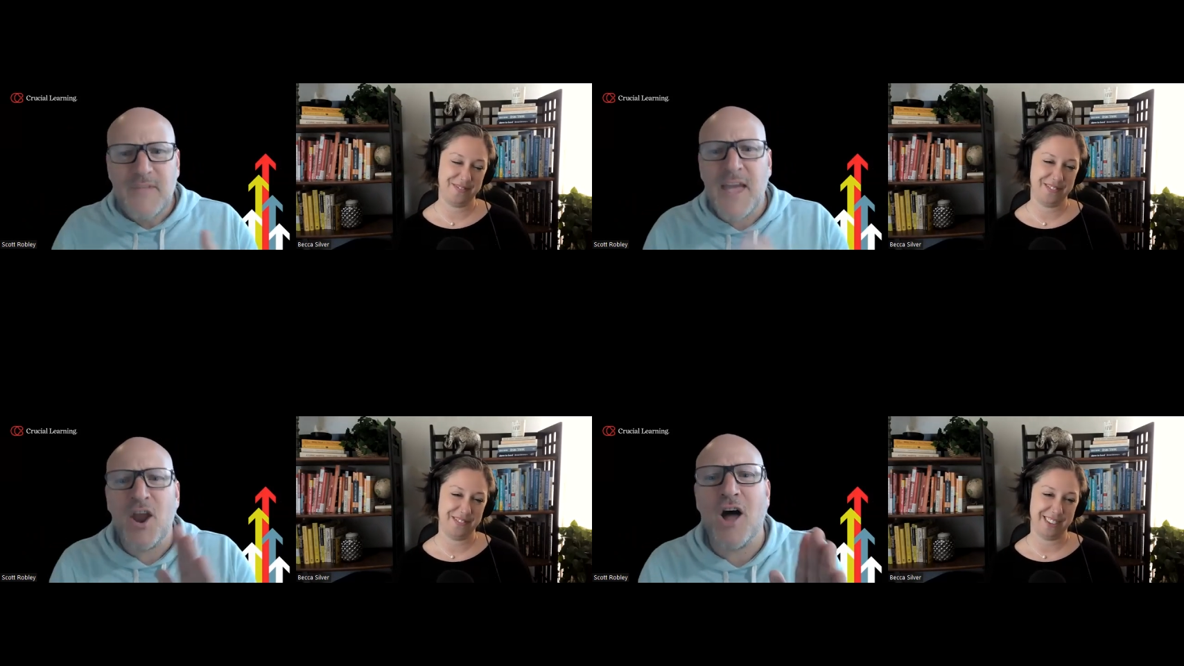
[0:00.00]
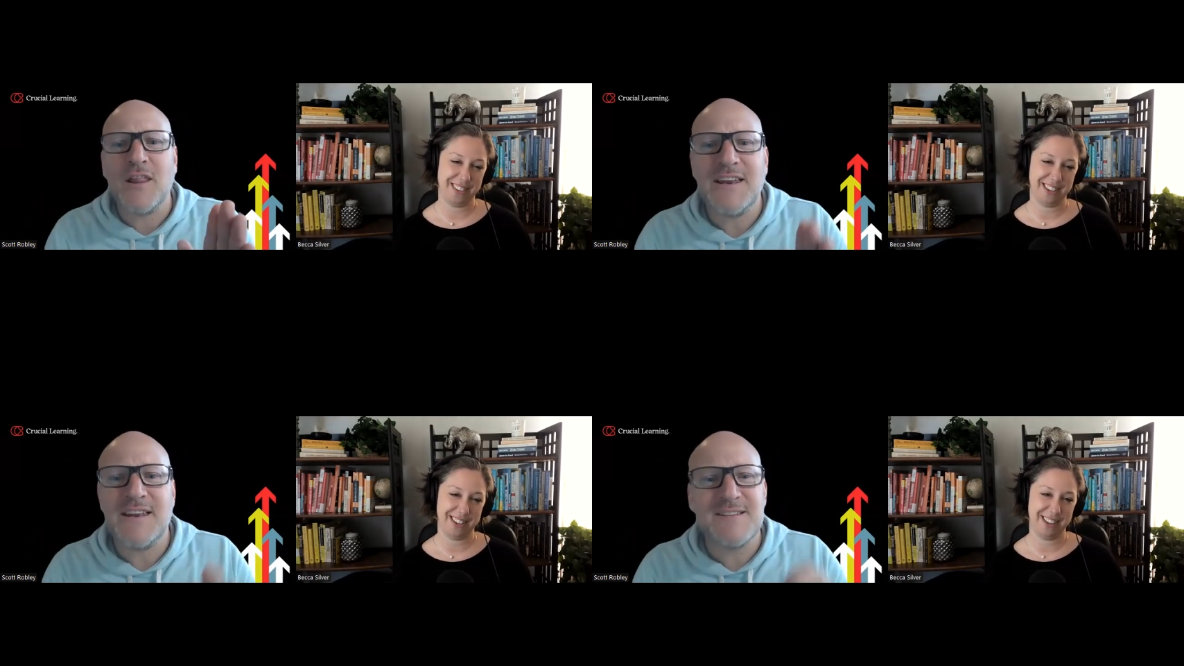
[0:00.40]
Speaker 1: And
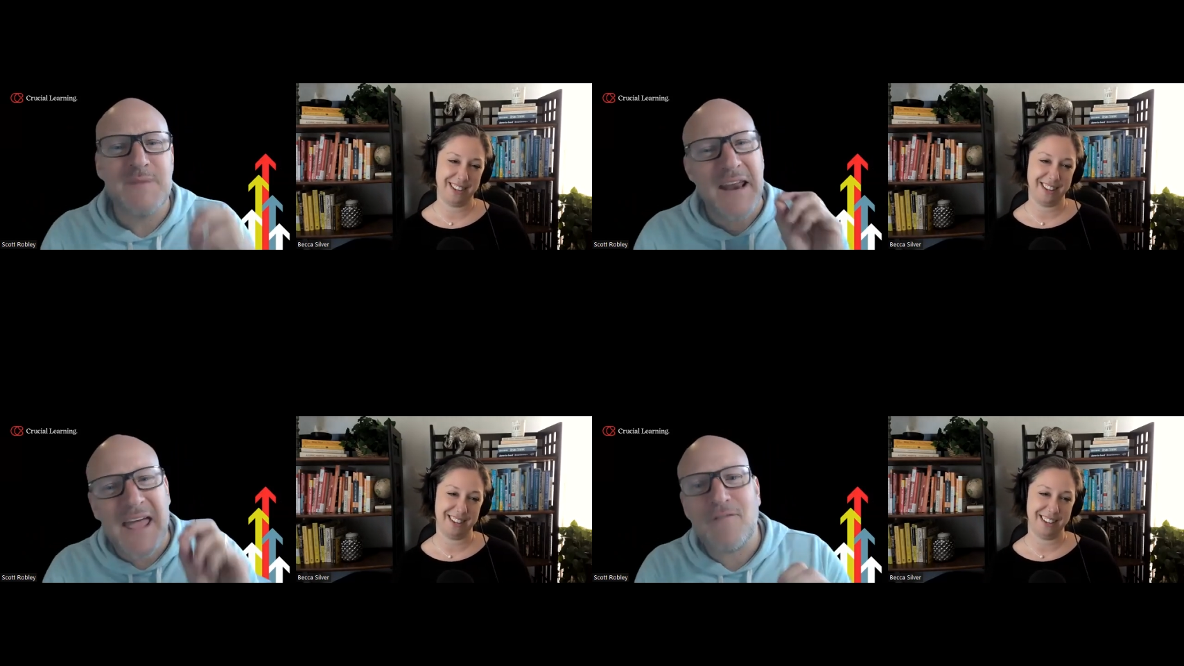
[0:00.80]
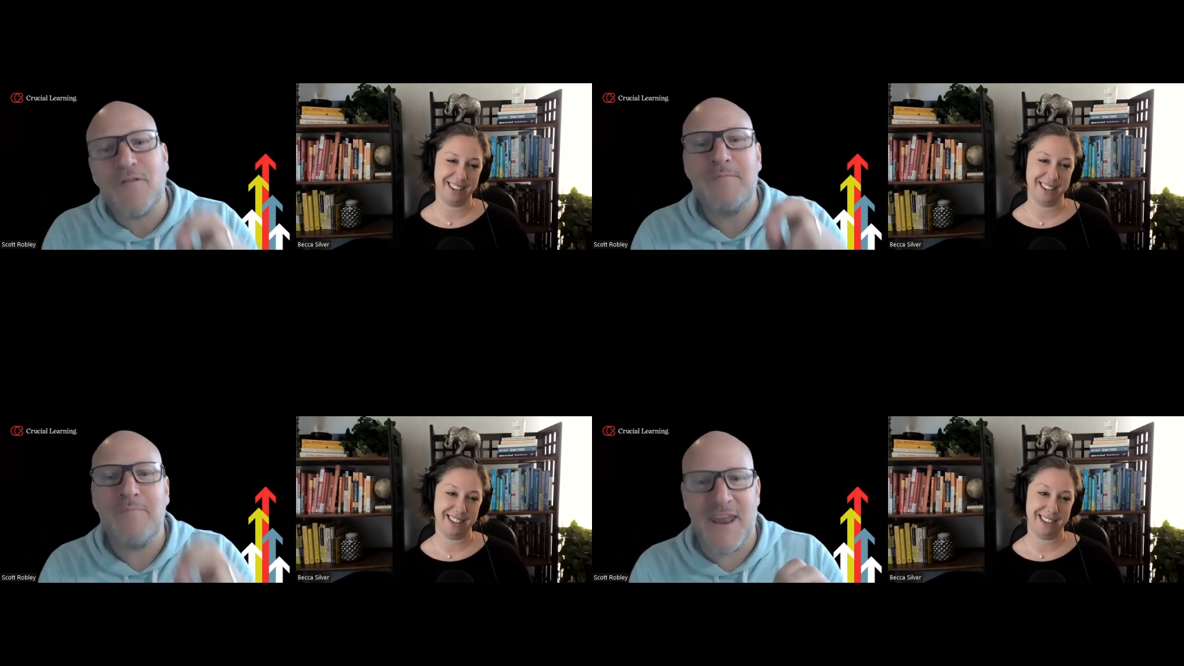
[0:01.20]
all he did is about
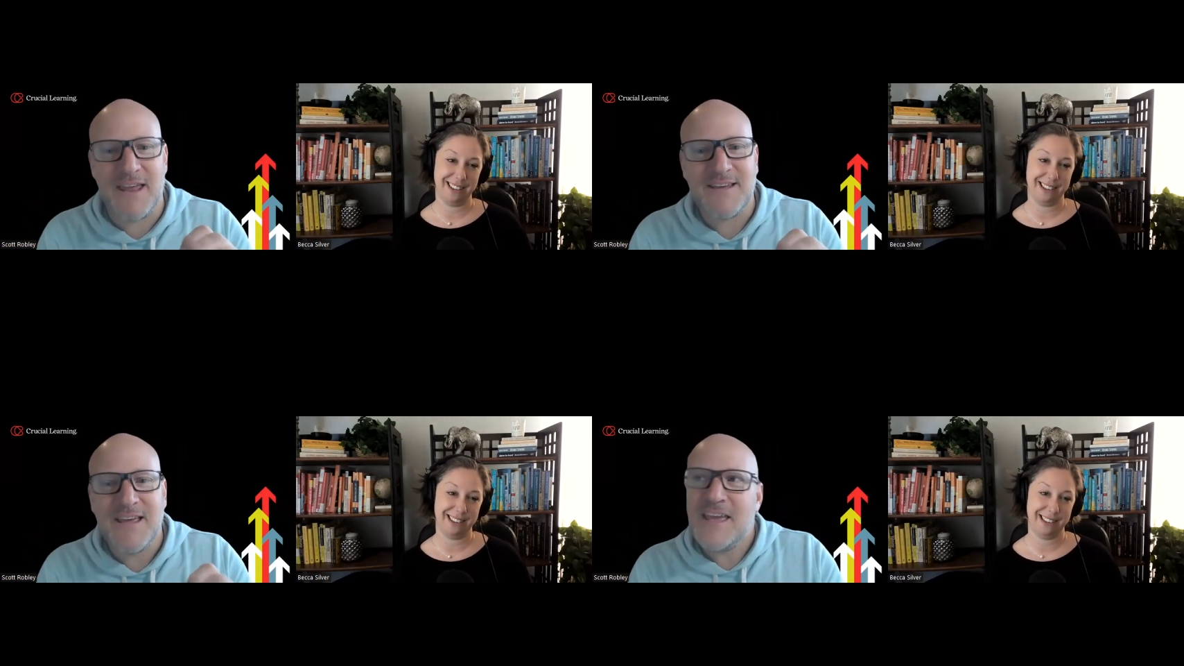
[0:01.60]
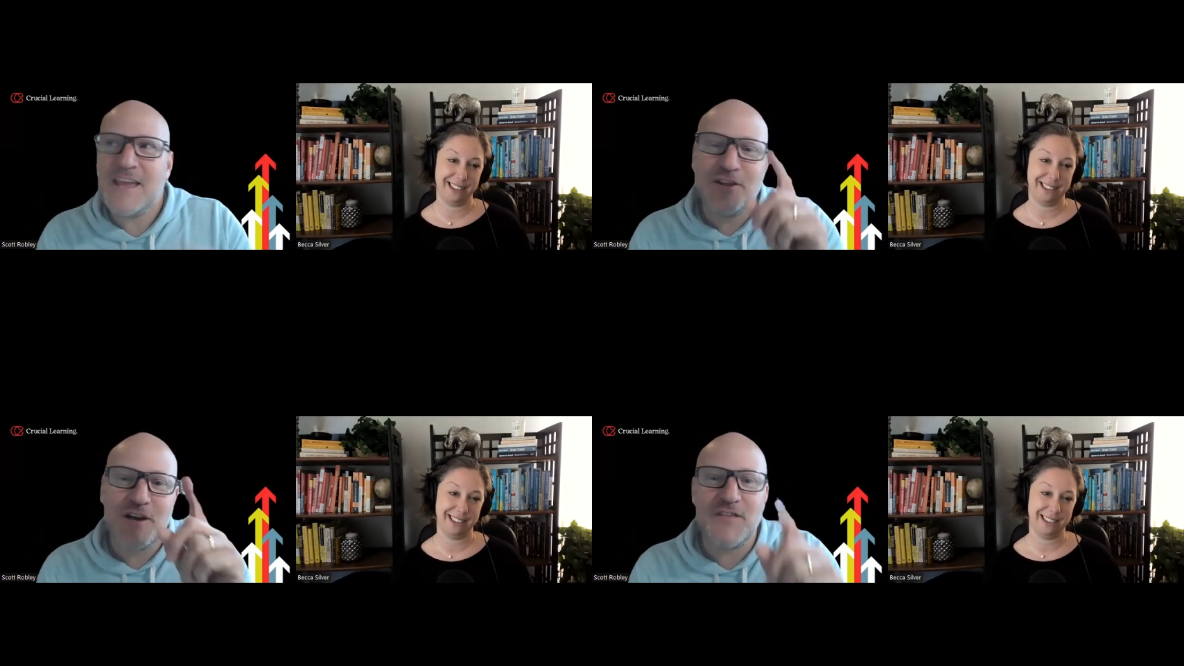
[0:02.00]
every minute,
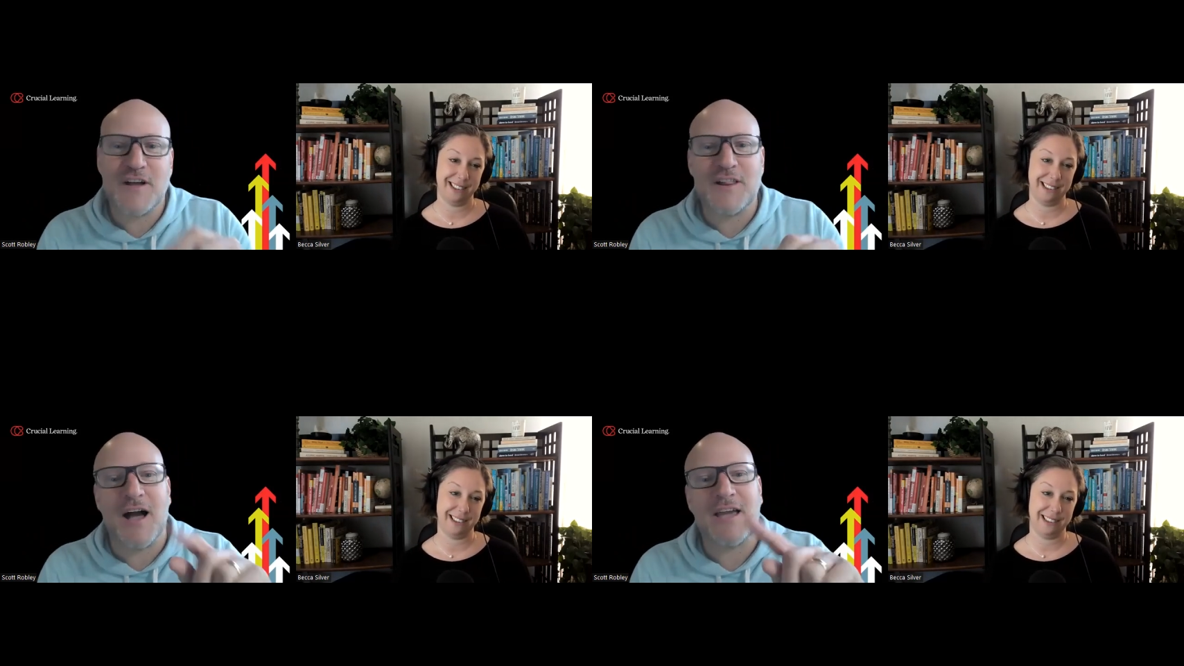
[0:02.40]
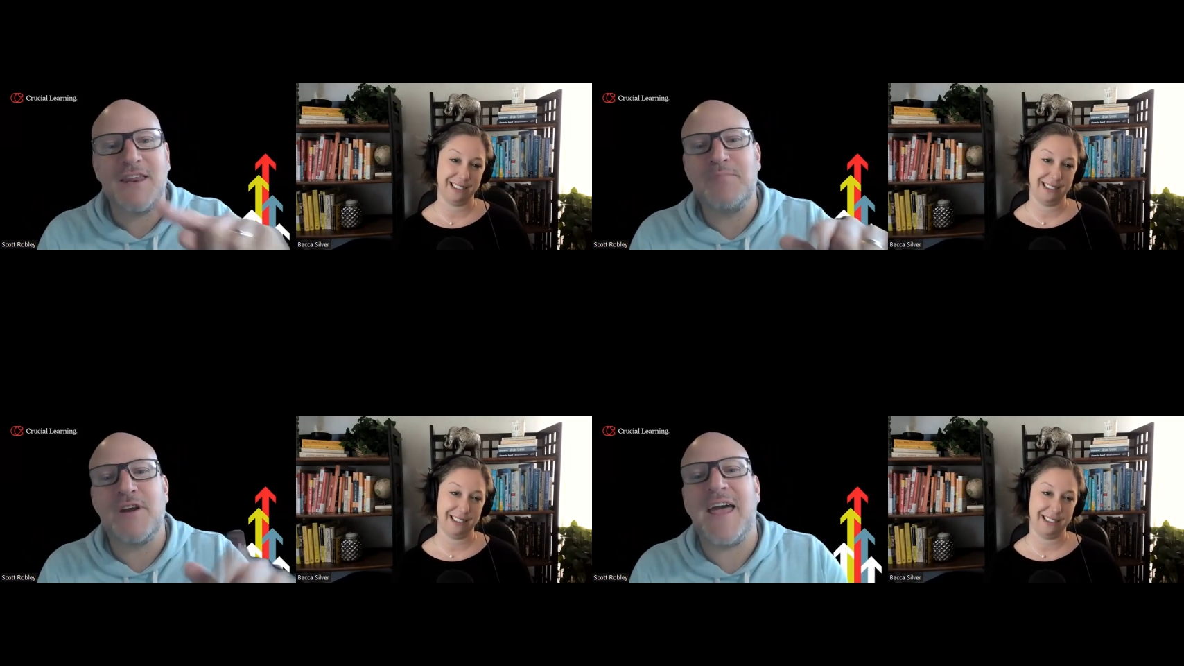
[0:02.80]
He'd look at the clock and
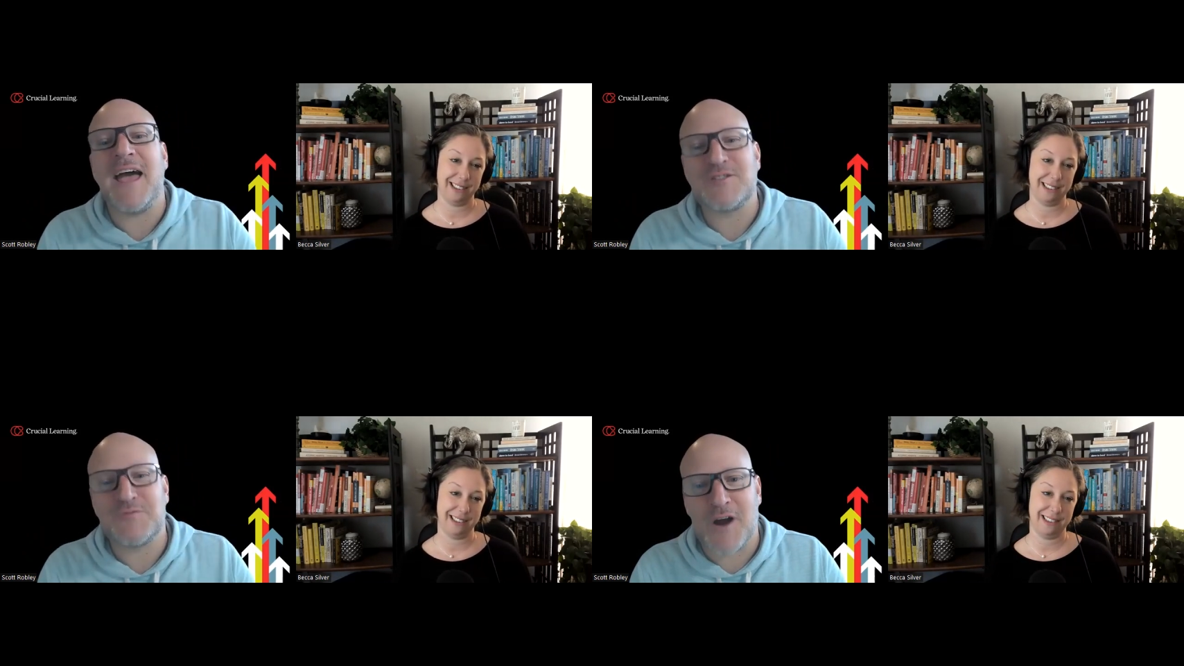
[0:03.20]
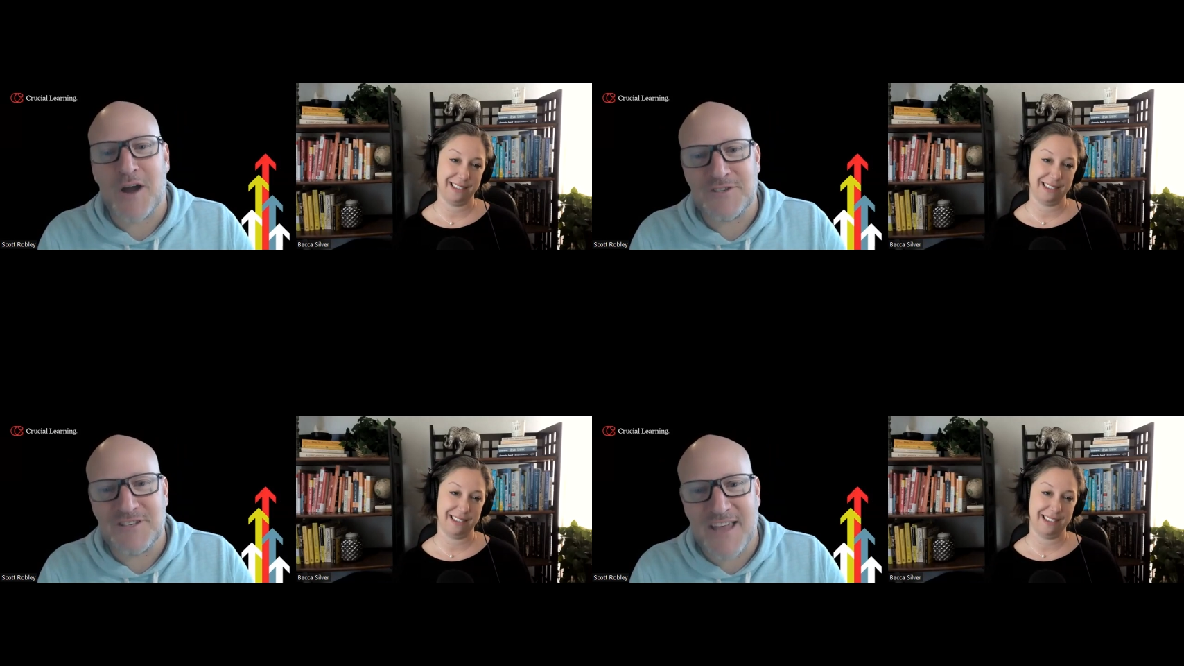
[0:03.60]
he put an X where
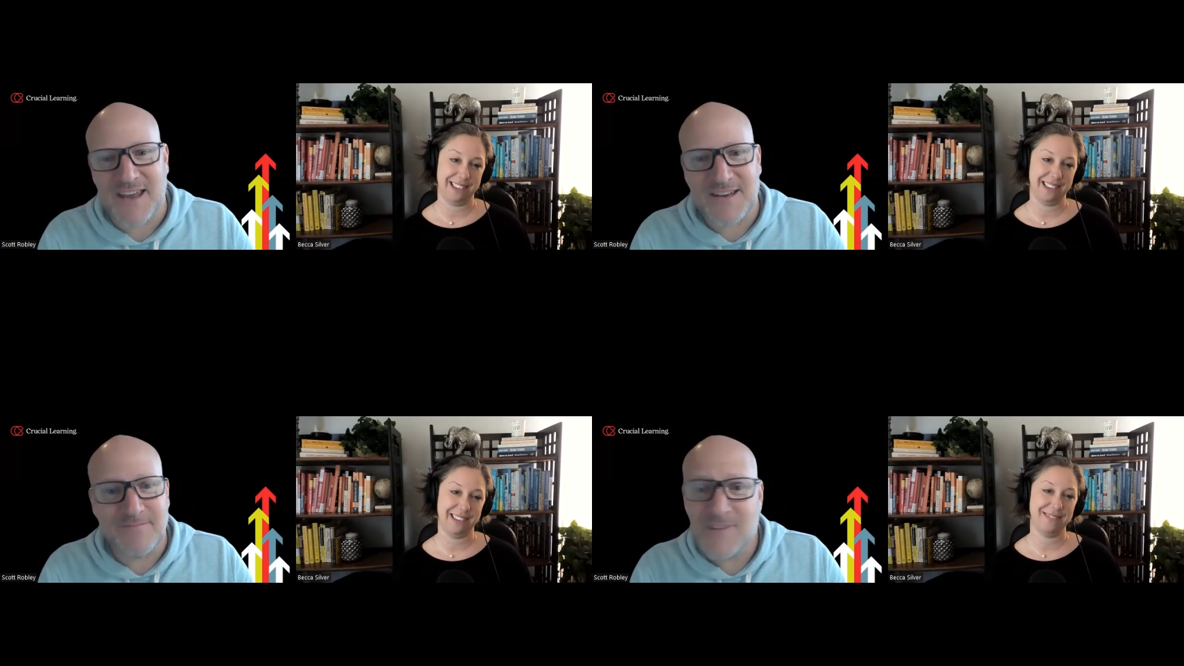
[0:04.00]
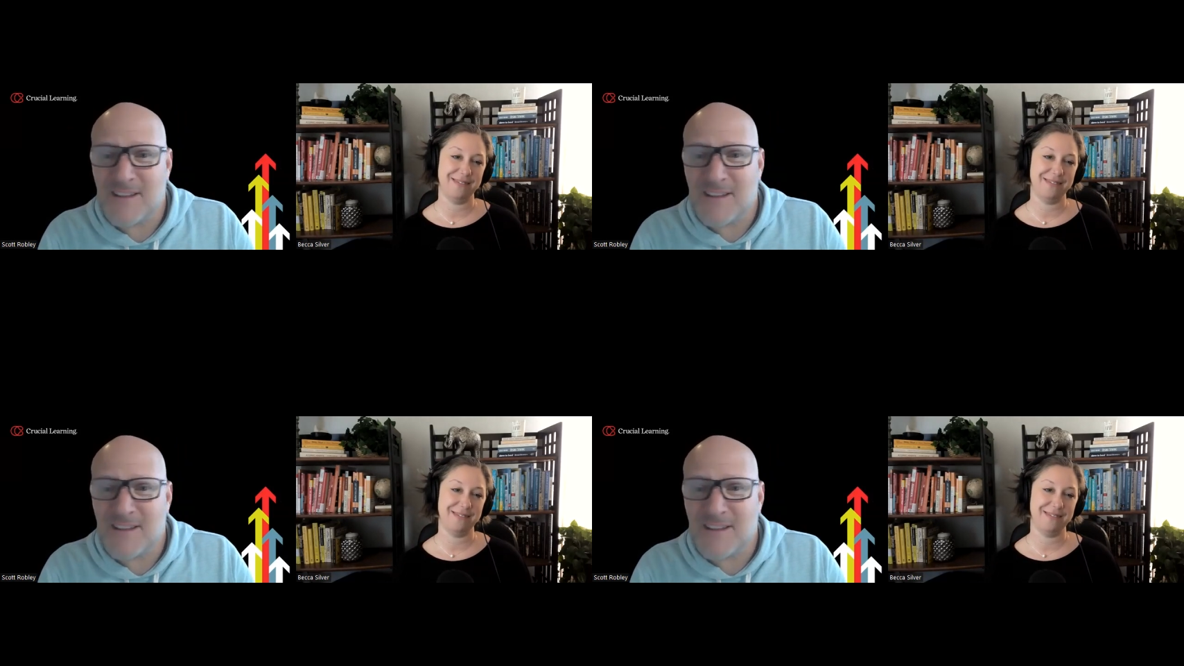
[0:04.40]
I was standing.